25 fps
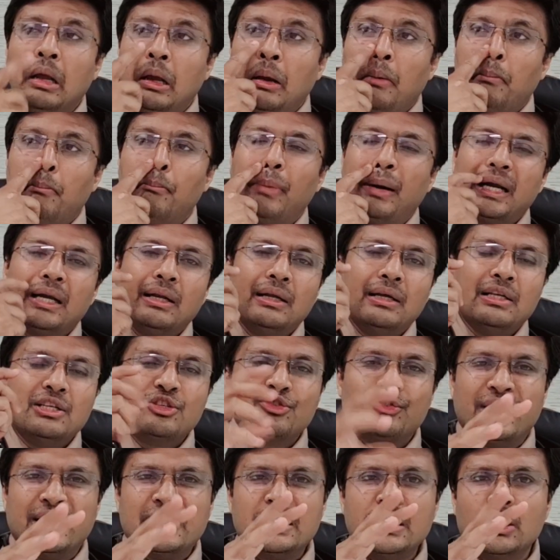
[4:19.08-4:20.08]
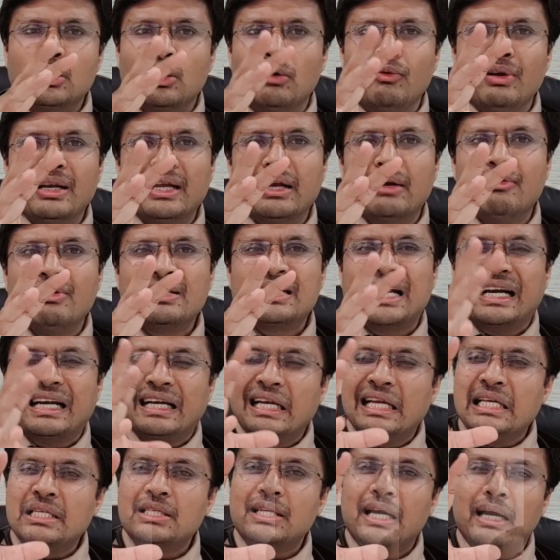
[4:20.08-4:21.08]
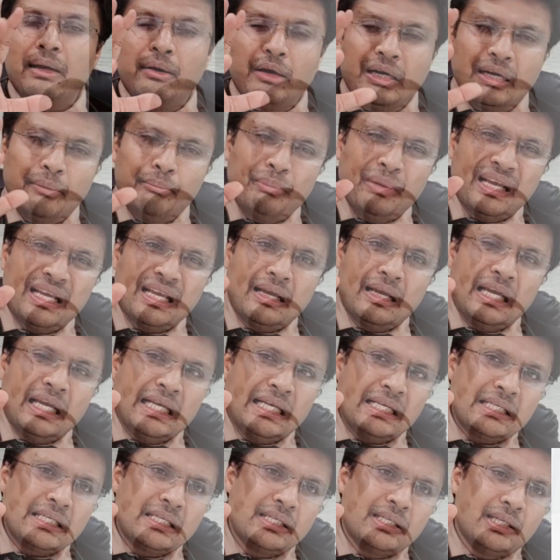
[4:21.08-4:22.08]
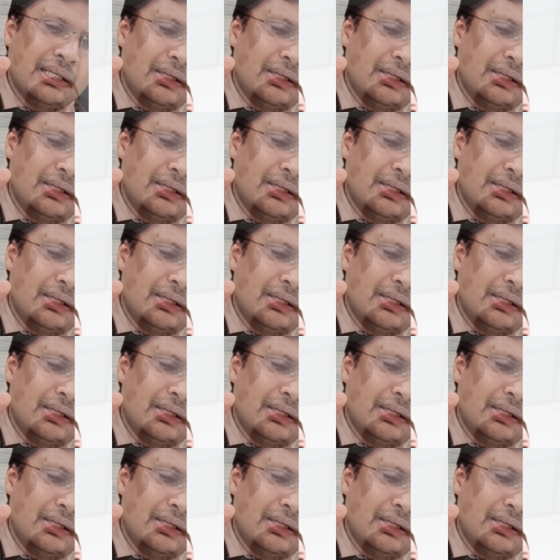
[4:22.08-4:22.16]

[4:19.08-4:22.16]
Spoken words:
But stress echo will give us, at least based